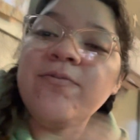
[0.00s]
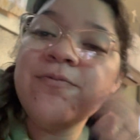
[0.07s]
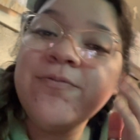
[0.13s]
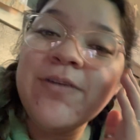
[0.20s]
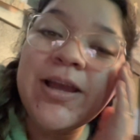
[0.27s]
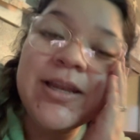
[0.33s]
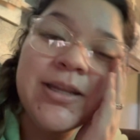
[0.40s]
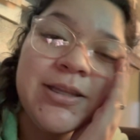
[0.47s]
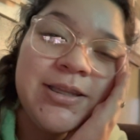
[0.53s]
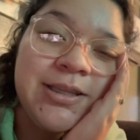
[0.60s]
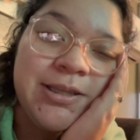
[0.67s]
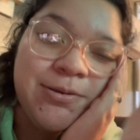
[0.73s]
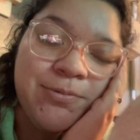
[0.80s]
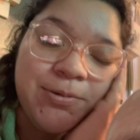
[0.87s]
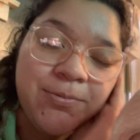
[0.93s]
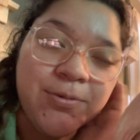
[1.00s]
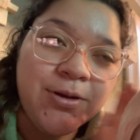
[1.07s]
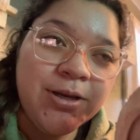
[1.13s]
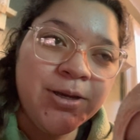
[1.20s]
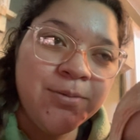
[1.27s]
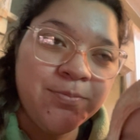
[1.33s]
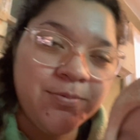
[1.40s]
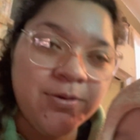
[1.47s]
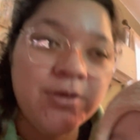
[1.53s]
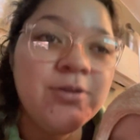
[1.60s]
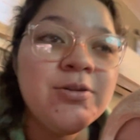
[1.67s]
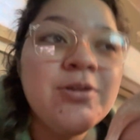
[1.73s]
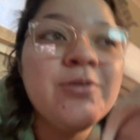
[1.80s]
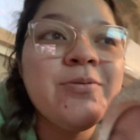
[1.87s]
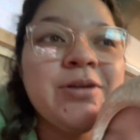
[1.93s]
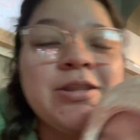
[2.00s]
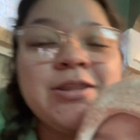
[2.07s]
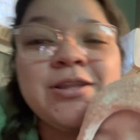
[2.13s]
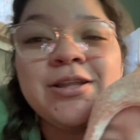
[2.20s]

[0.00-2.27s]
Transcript: finally, we woke up with